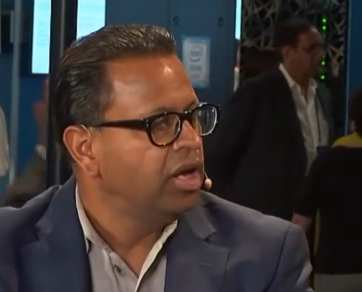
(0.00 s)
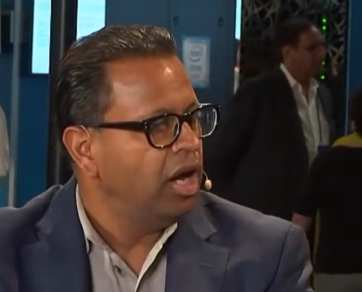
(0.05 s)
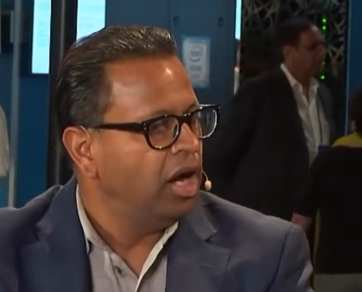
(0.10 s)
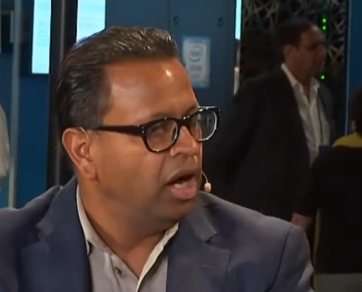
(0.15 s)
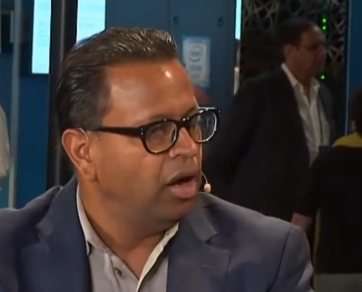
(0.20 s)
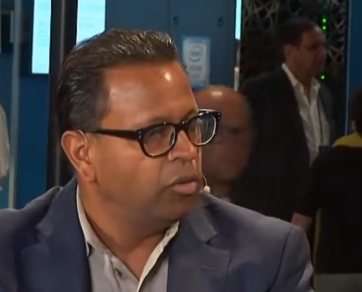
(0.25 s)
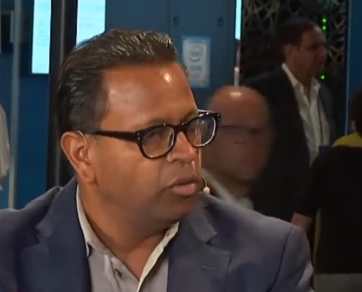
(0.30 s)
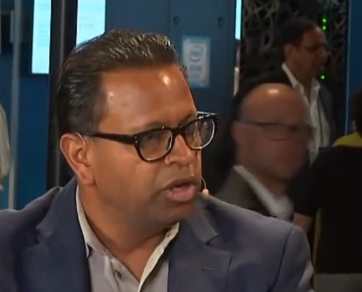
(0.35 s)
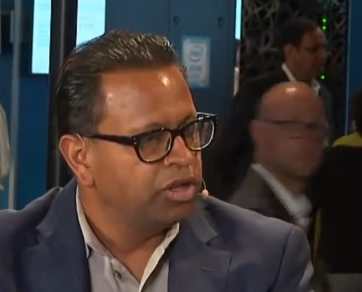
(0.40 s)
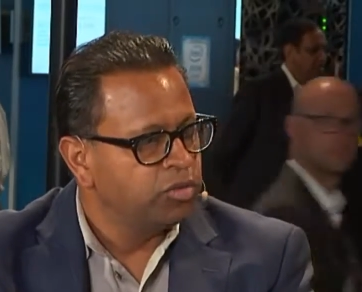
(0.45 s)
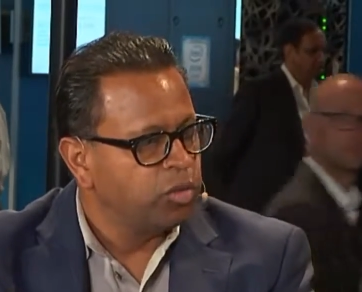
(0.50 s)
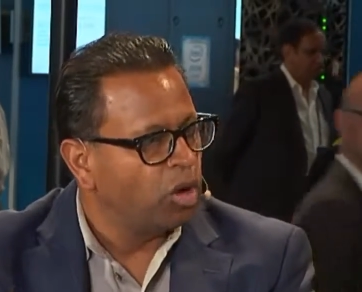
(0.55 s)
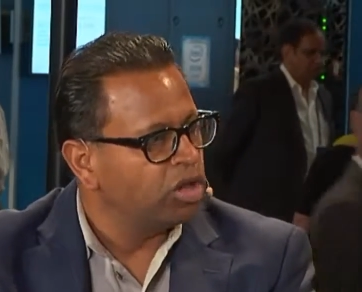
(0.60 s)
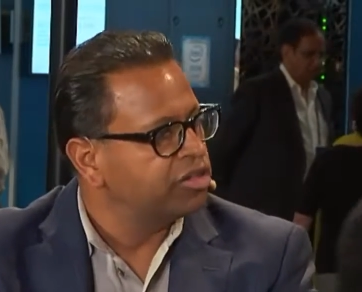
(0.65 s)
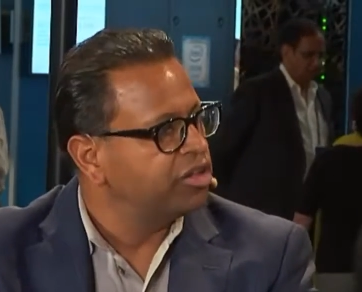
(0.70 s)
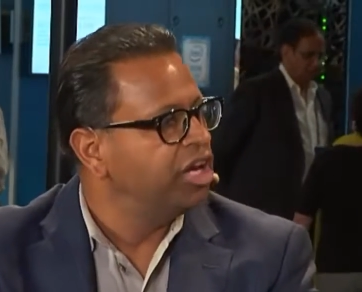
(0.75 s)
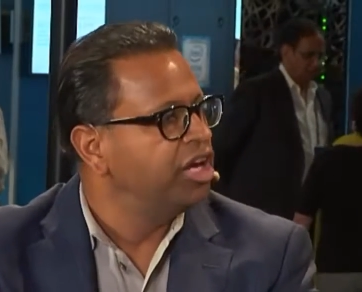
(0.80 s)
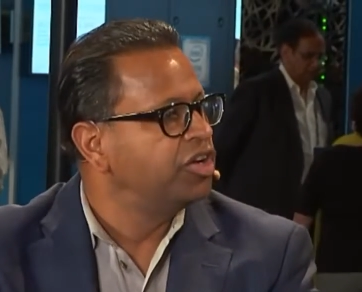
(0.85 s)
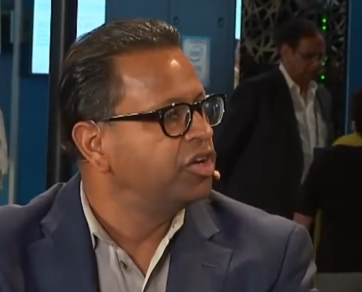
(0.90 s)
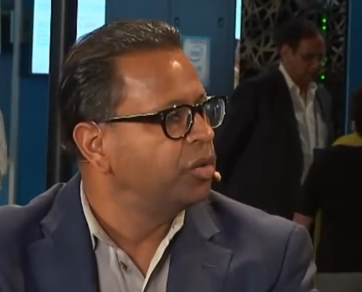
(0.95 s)
Speaker 1: uh, with
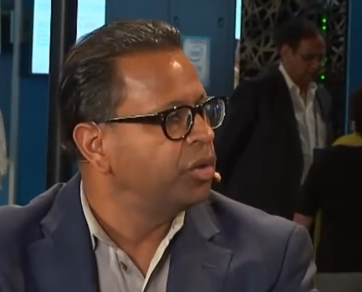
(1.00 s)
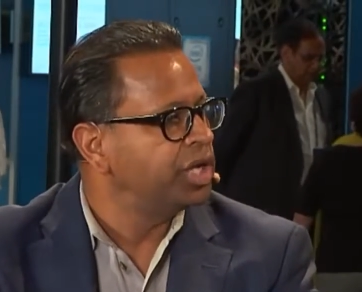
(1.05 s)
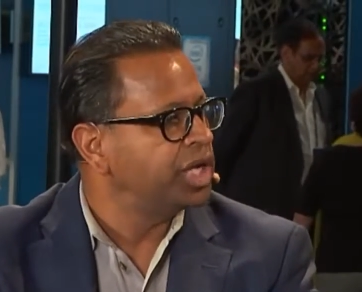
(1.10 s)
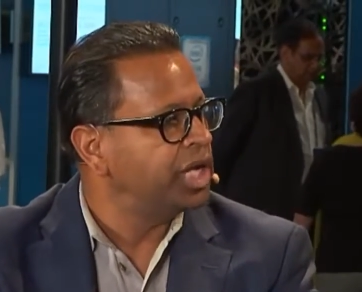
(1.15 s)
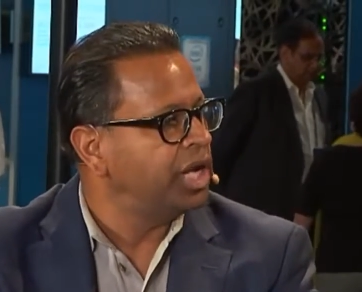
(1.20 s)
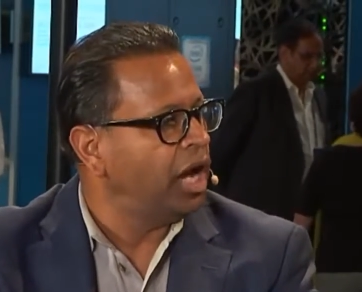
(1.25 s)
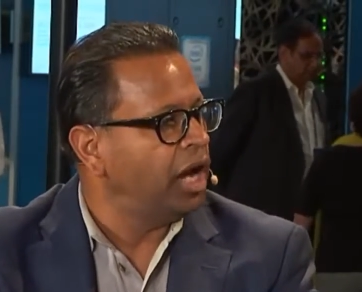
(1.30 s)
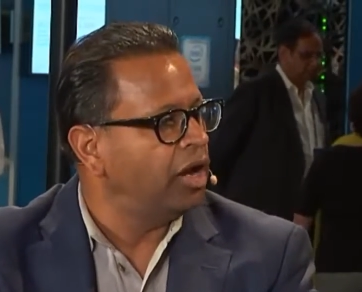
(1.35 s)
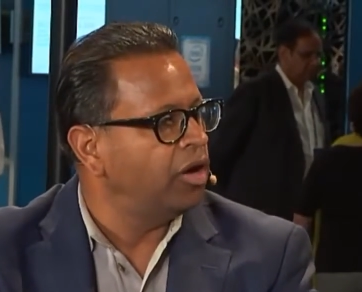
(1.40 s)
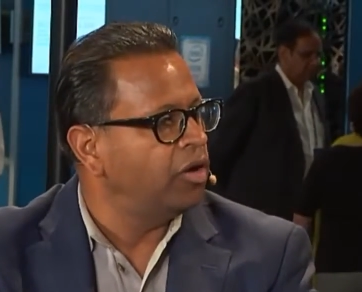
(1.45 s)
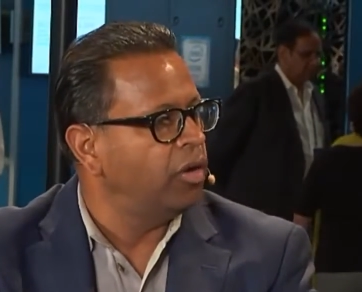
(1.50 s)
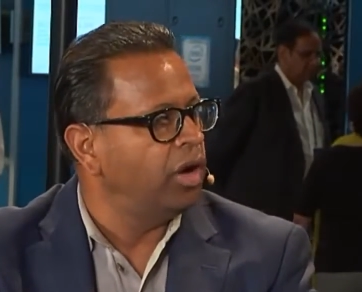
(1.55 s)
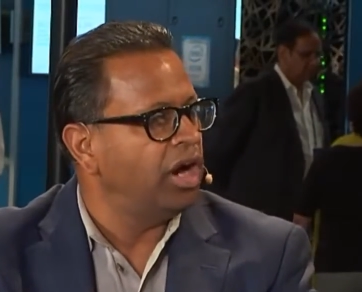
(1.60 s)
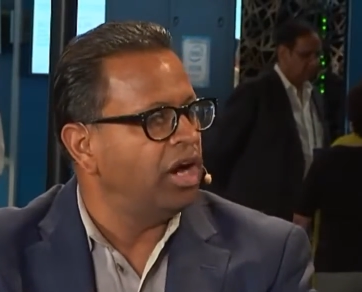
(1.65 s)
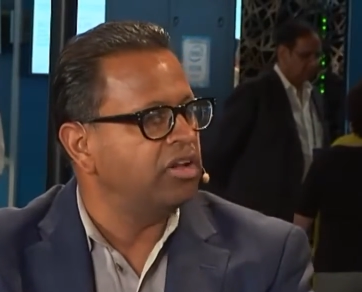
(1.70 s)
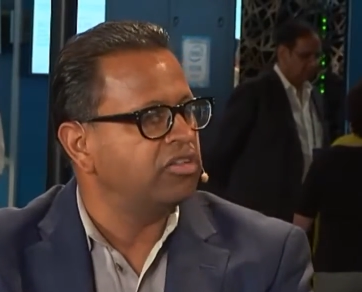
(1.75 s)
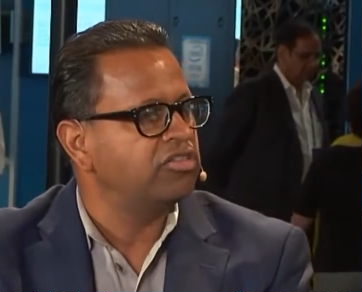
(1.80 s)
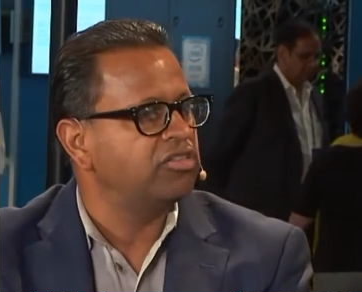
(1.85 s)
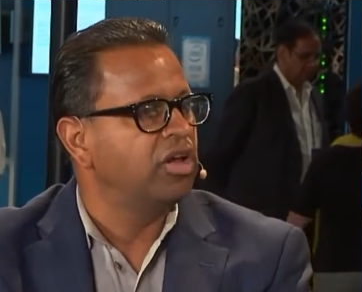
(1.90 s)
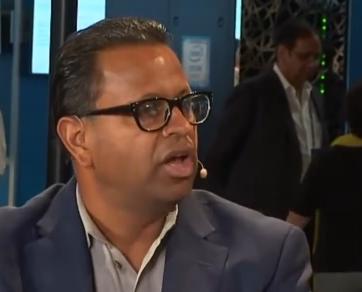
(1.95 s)
what they're doing in
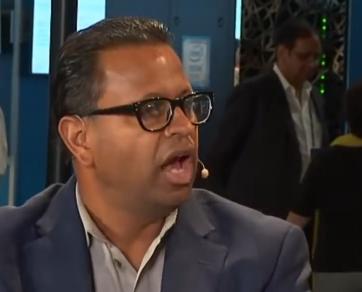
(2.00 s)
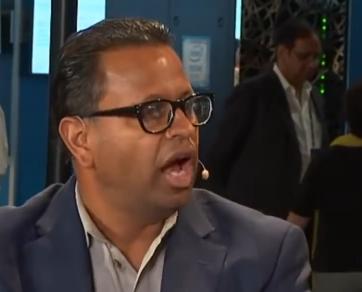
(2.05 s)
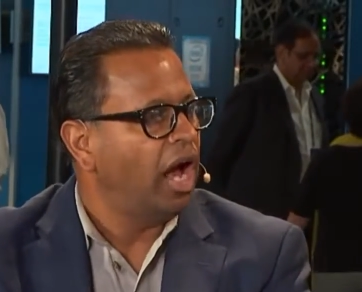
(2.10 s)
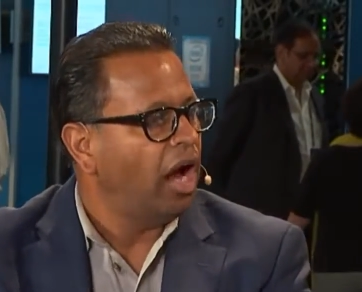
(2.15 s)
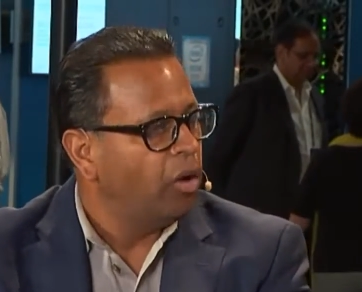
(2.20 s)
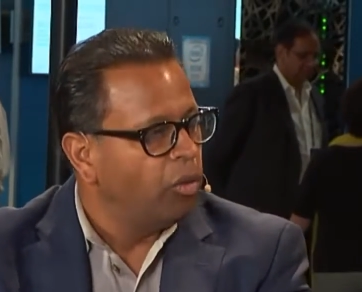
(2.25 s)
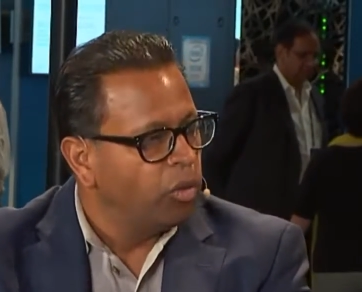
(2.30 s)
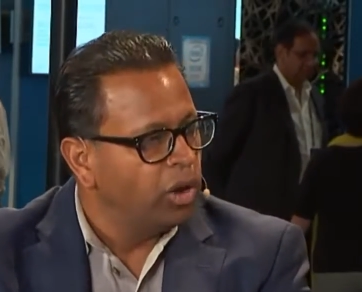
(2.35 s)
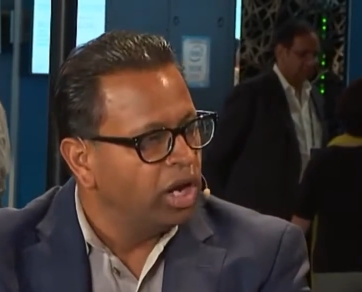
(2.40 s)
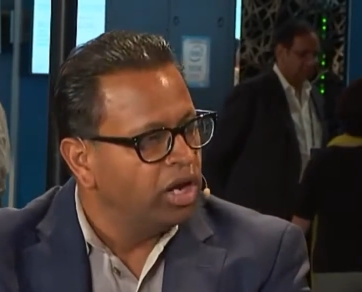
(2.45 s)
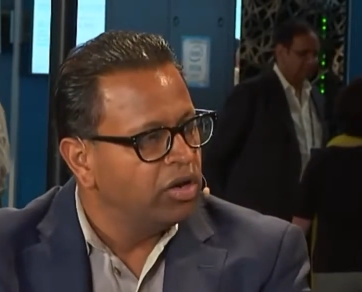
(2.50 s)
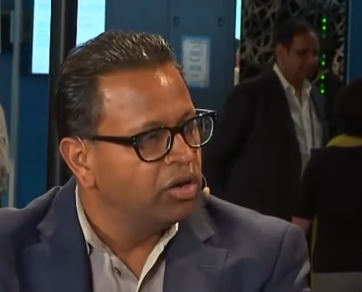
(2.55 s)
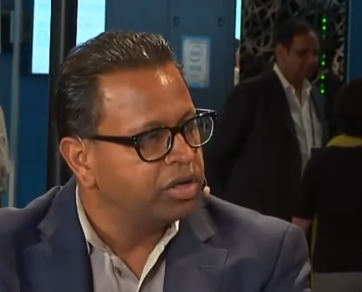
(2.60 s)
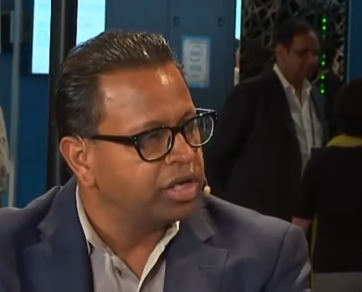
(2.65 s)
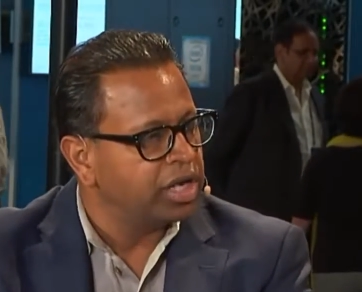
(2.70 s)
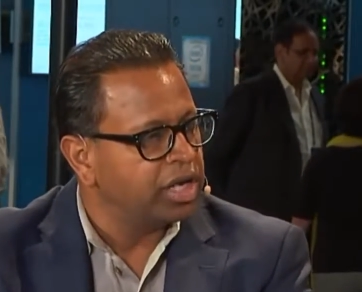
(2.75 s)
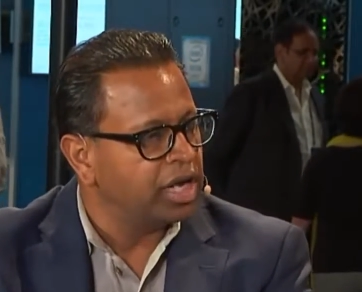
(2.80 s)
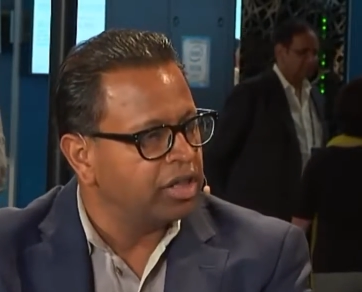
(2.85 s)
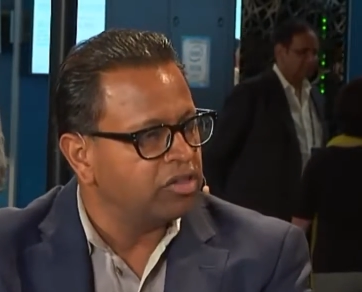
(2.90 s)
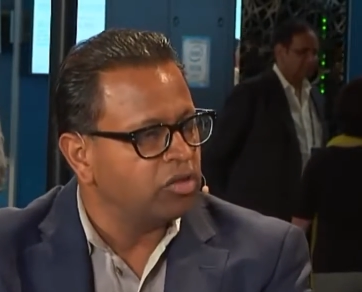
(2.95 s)
iOS, how we're
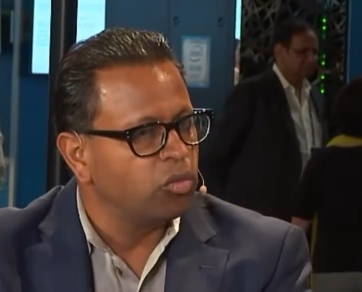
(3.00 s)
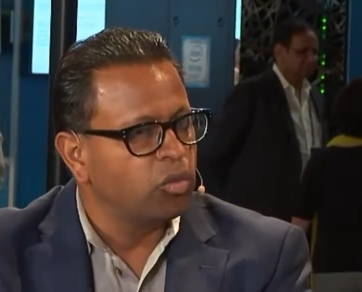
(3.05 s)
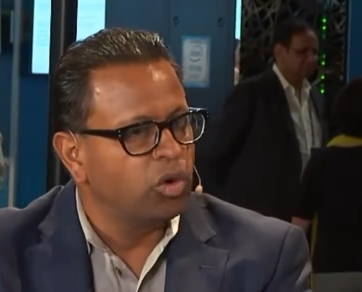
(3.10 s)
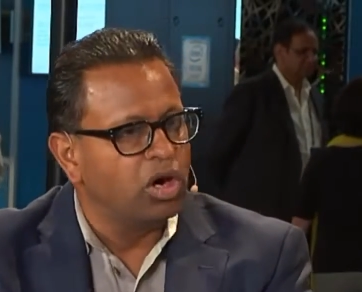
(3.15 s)
looking at the